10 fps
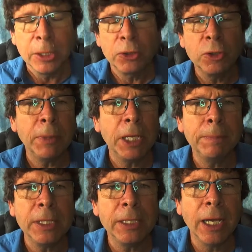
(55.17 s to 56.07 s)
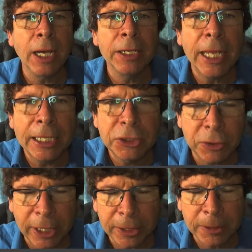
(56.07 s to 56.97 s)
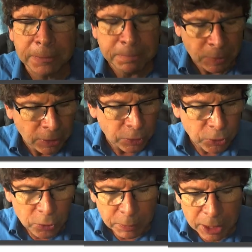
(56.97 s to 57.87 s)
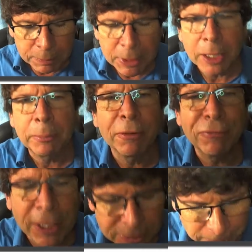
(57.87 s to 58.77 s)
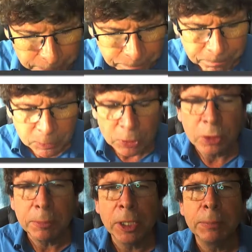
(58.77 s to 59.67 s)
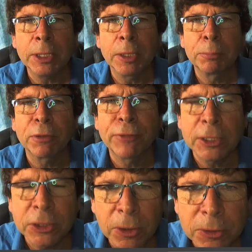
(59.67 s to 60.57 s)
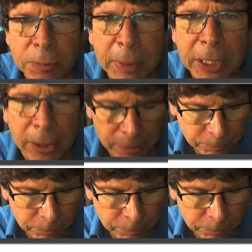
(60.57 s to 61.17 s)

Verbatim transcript: You may be an educator, you may be a professor, you may be a professional speaker.